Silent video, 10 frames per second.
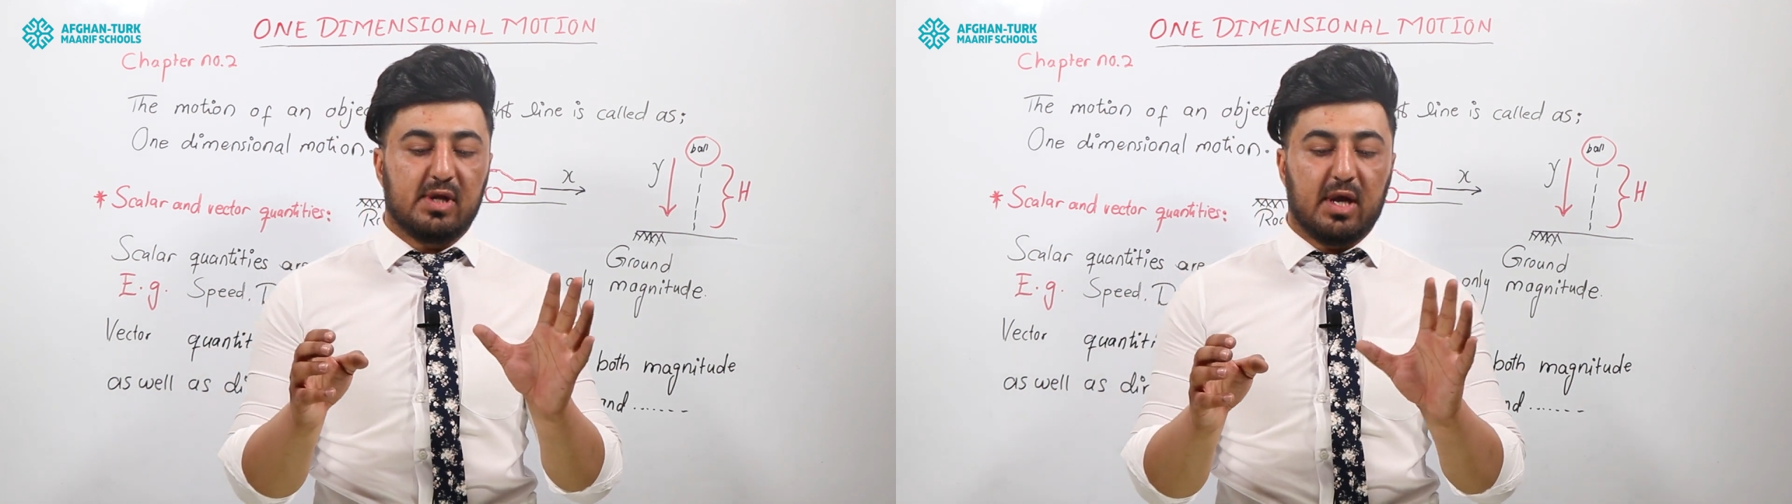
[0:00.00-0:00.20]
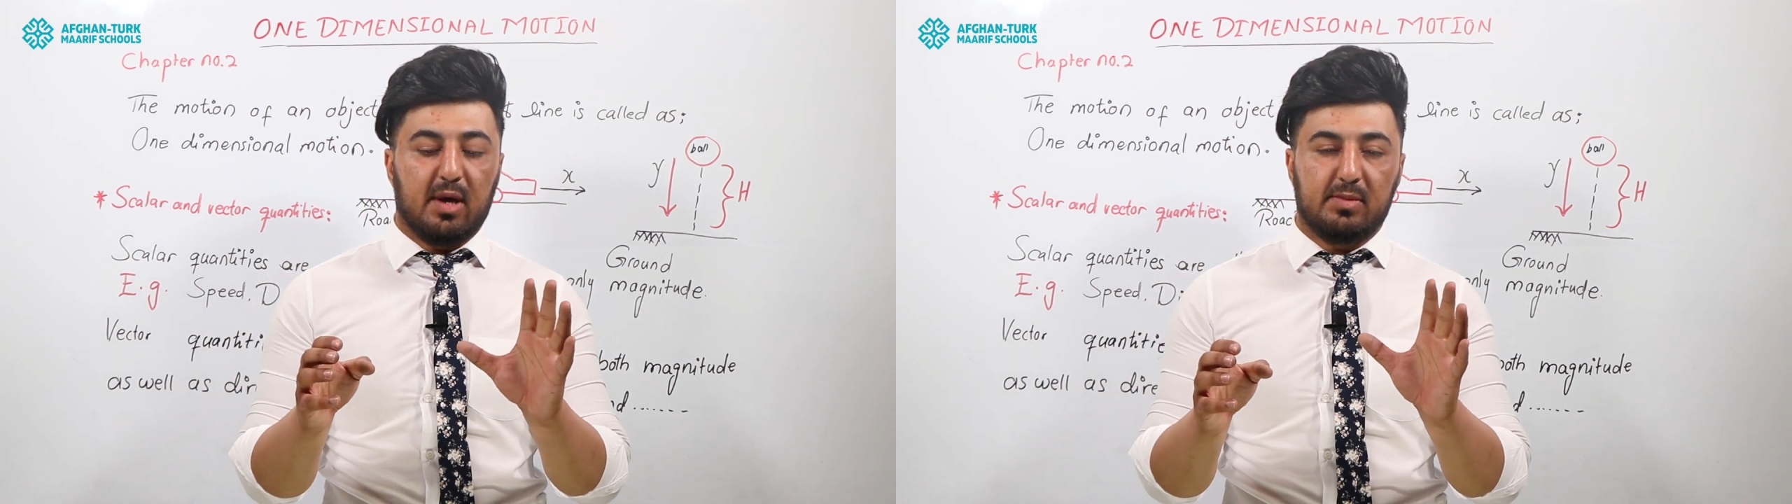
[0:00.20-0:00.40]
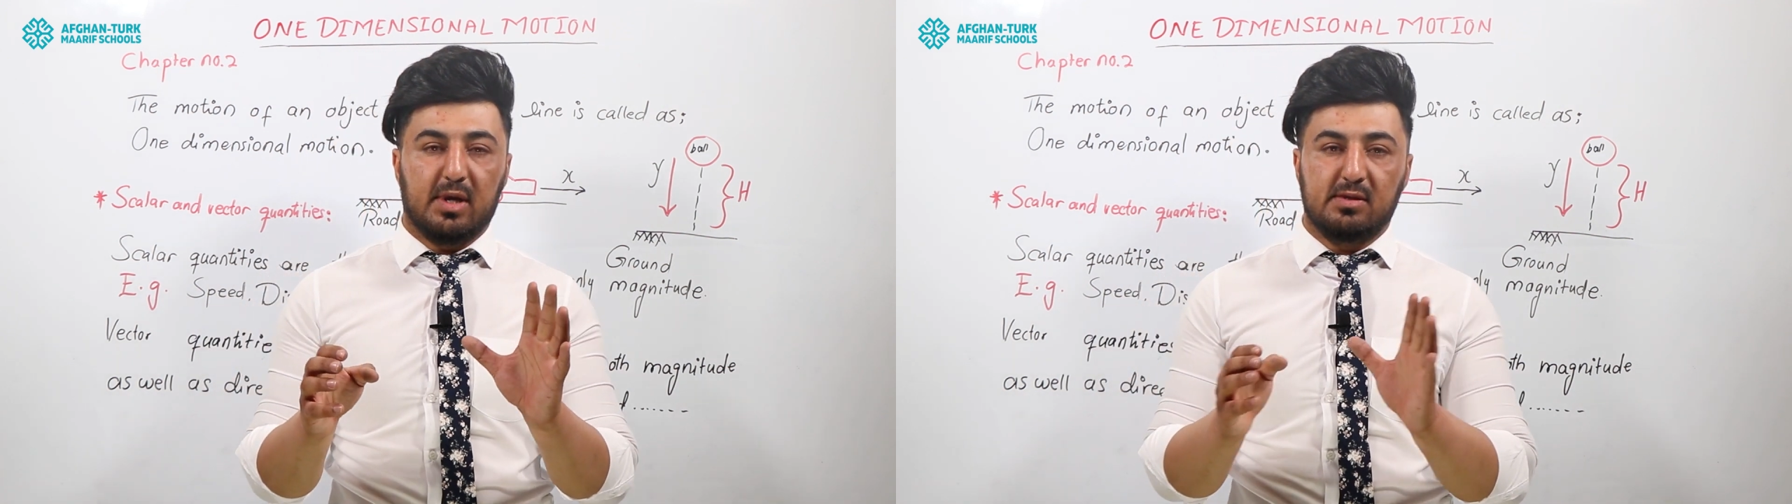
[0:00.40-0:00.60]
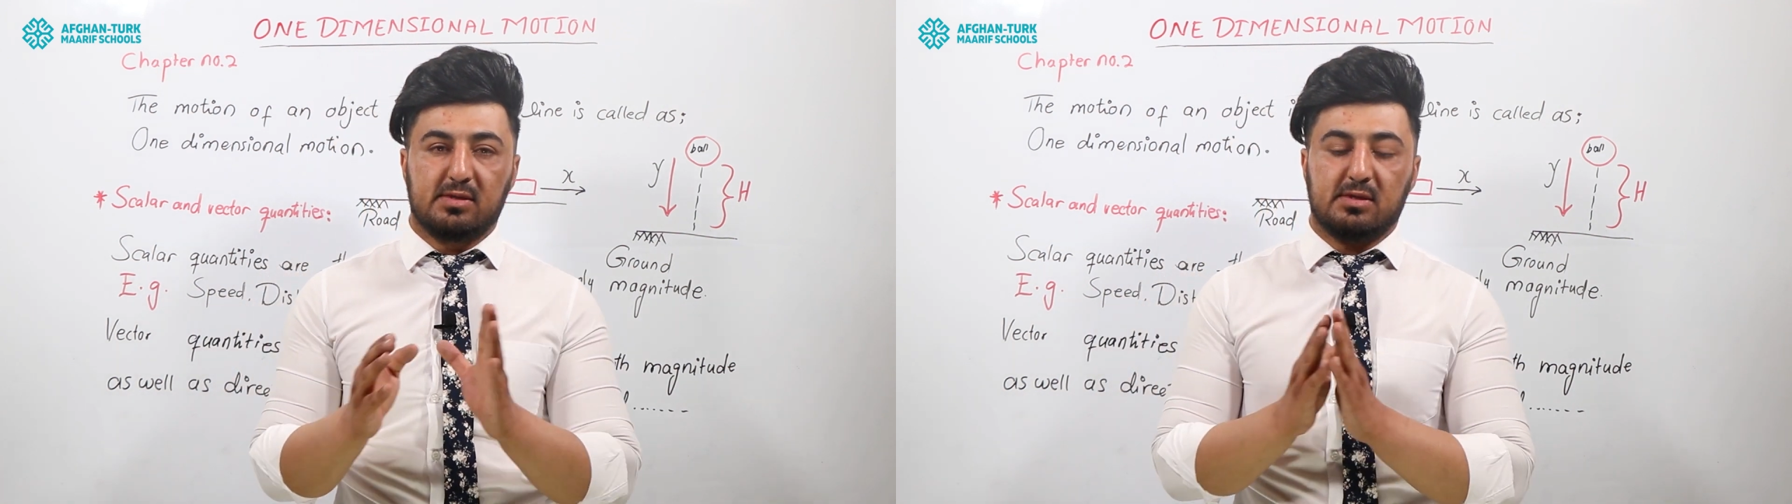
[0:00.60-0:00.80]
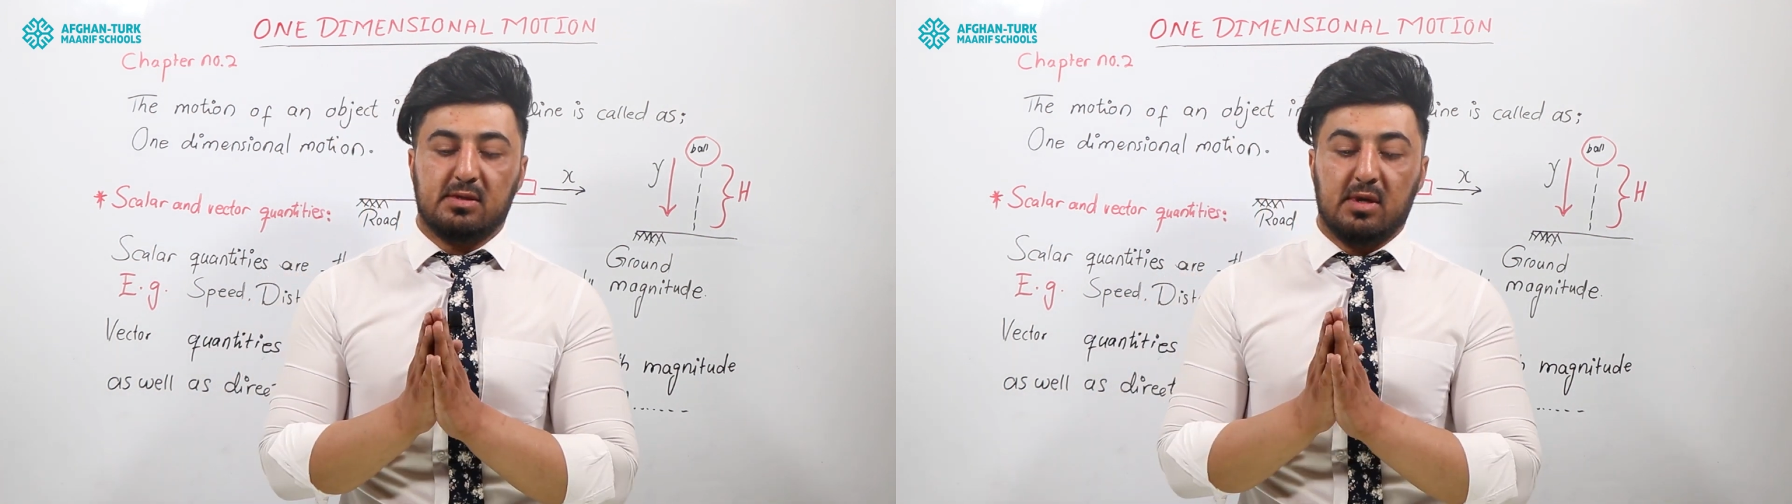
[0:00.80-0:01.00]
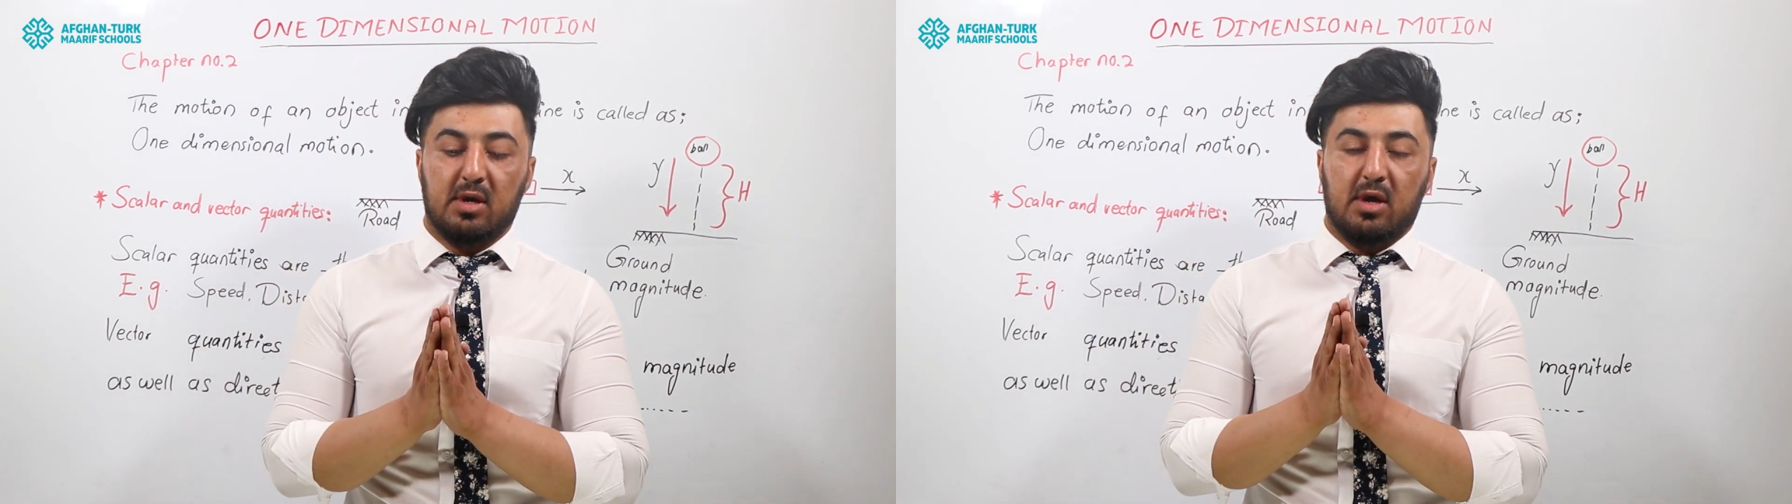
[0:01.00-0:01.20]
and updates,